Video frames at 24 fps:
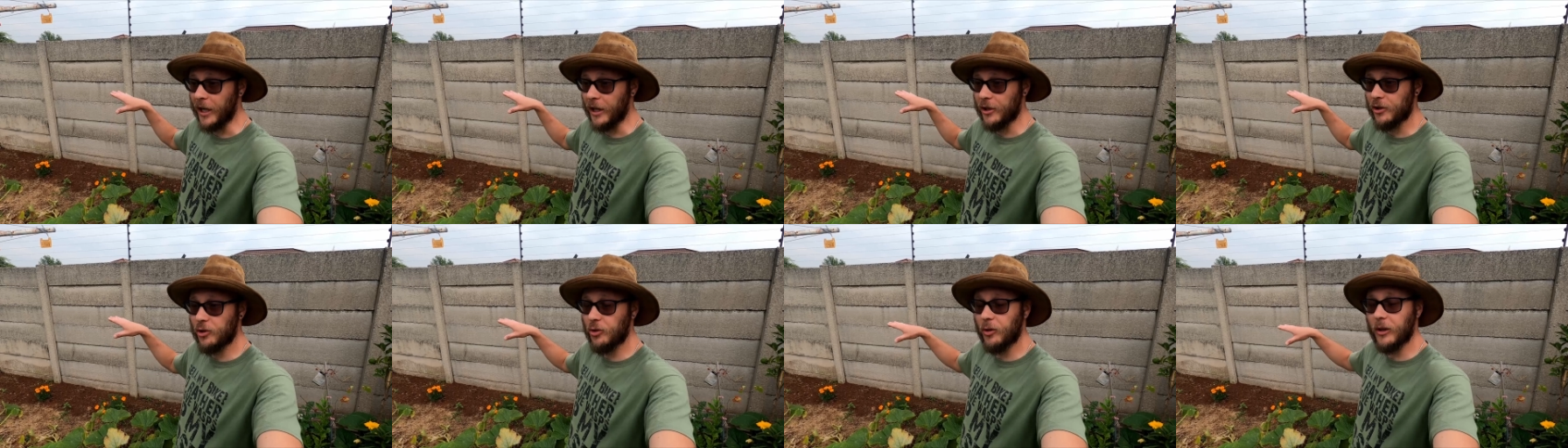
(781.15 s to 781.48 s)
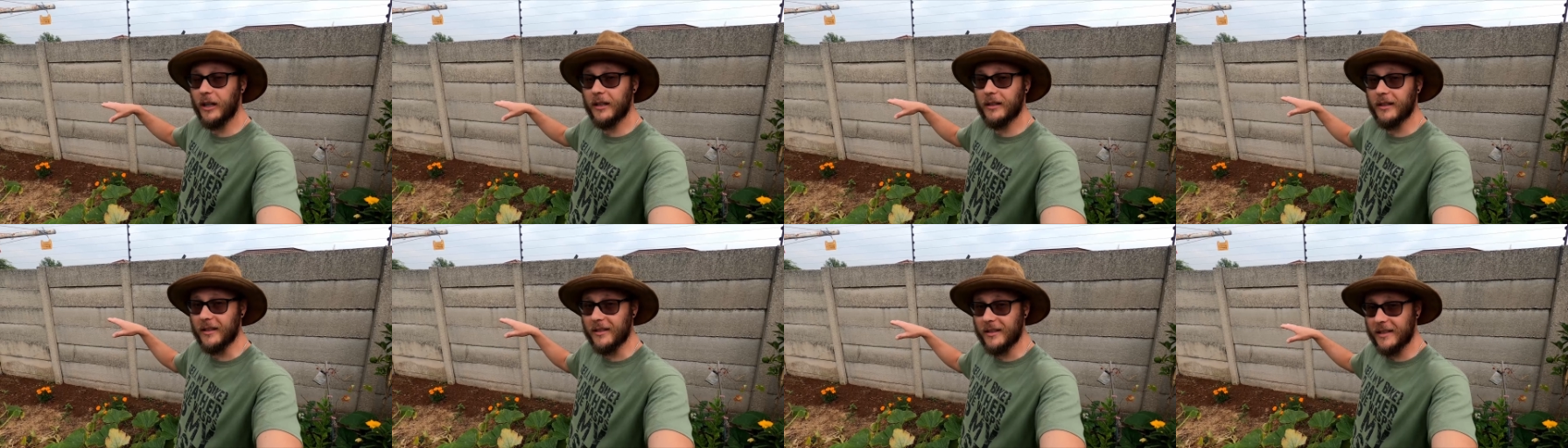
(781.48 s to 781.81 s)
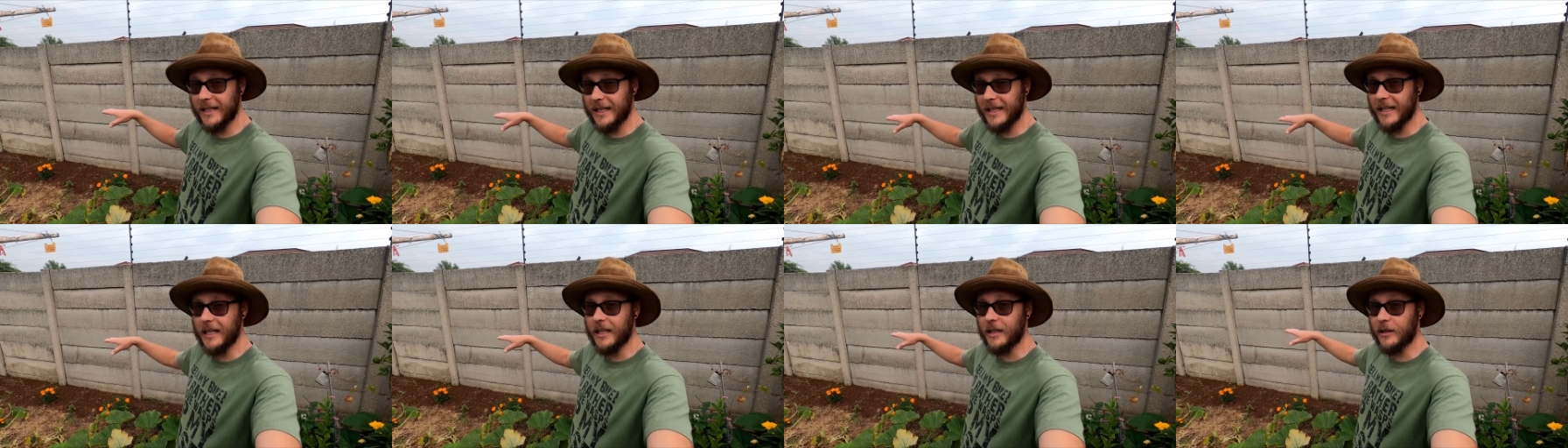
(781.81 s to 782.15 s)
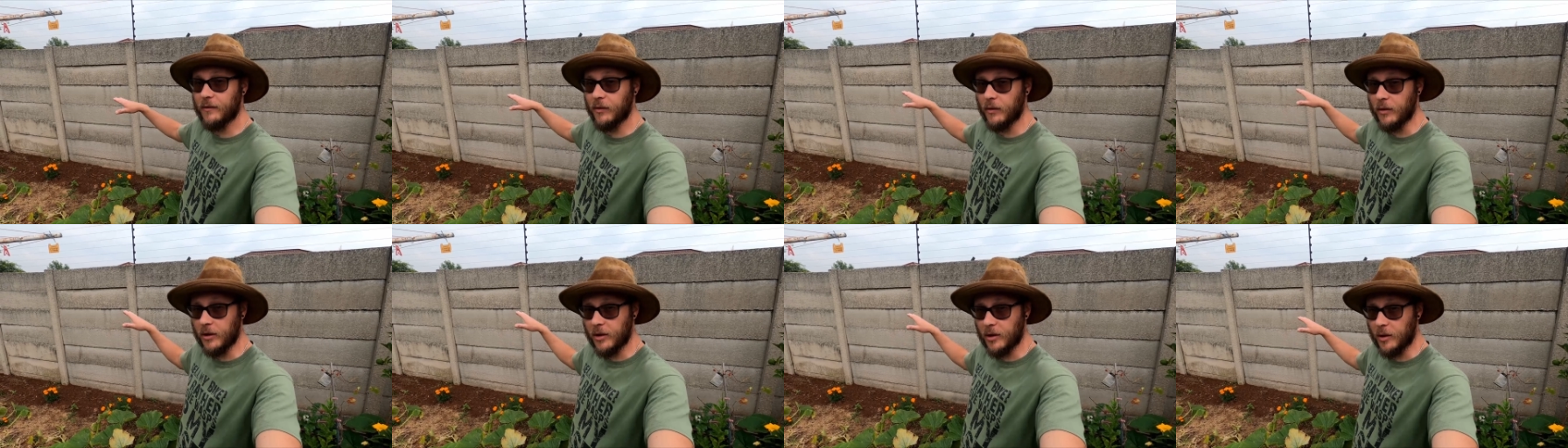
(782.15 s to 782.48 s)
when I sort out the
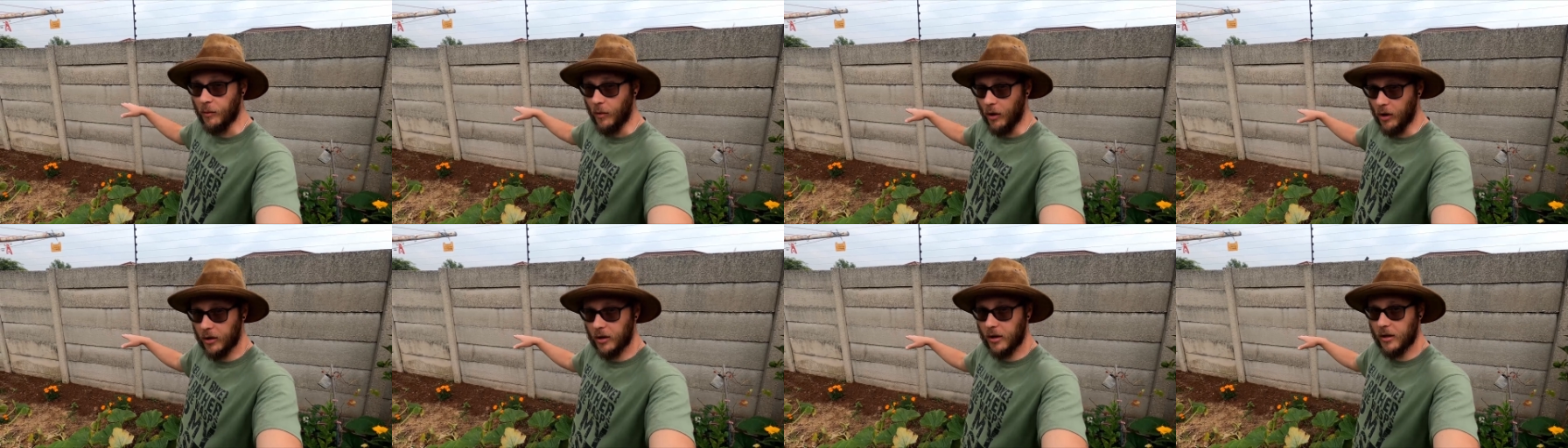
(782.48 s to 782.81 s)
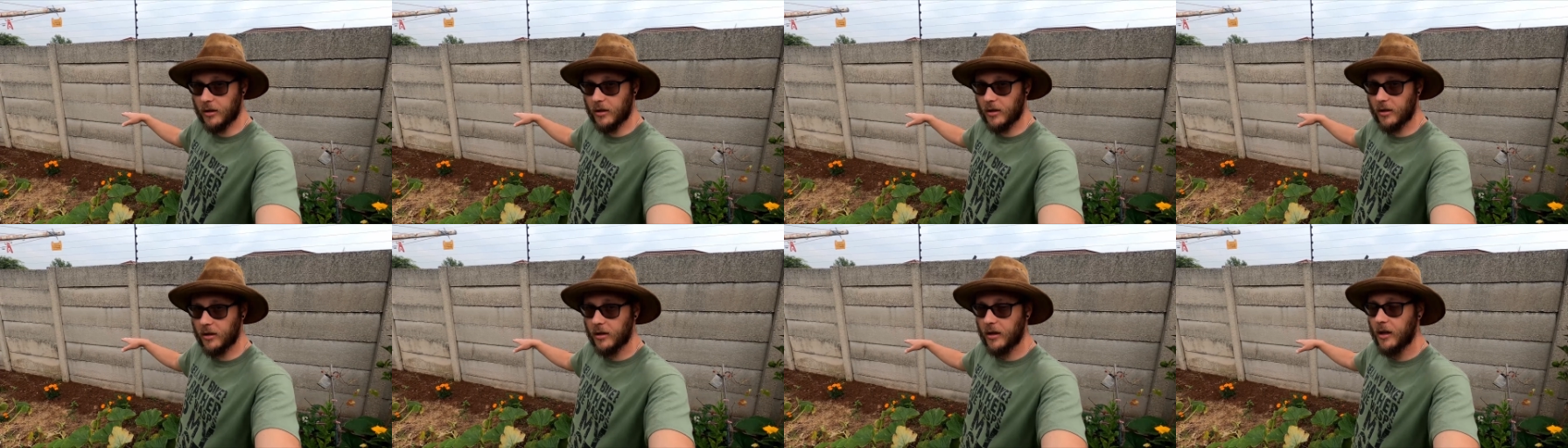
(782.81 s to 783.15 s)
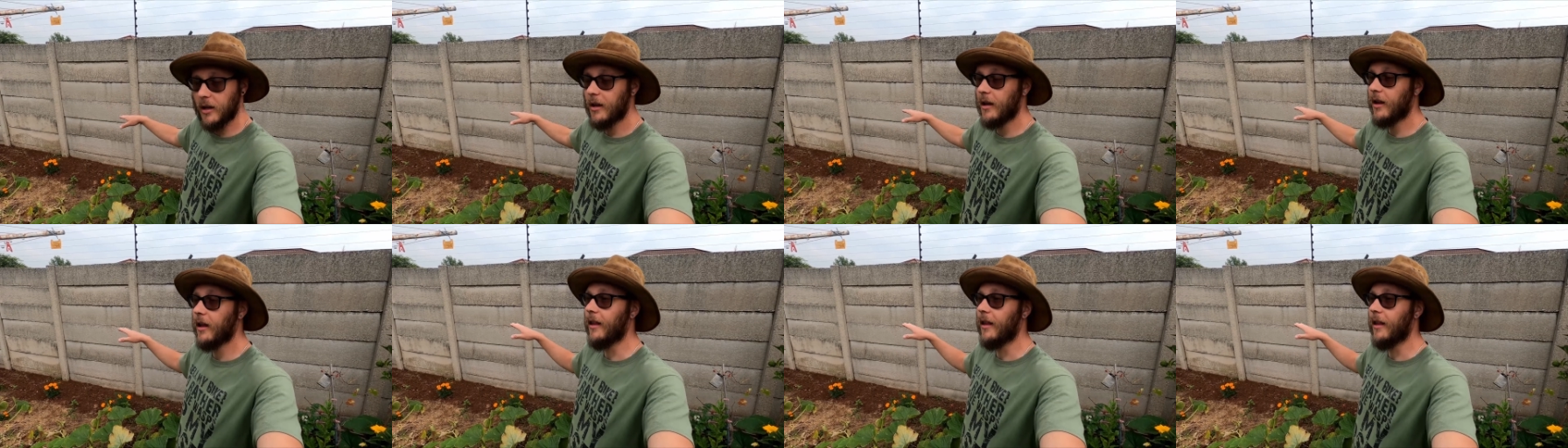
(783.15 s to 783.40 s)
seedlings for the tomatoes,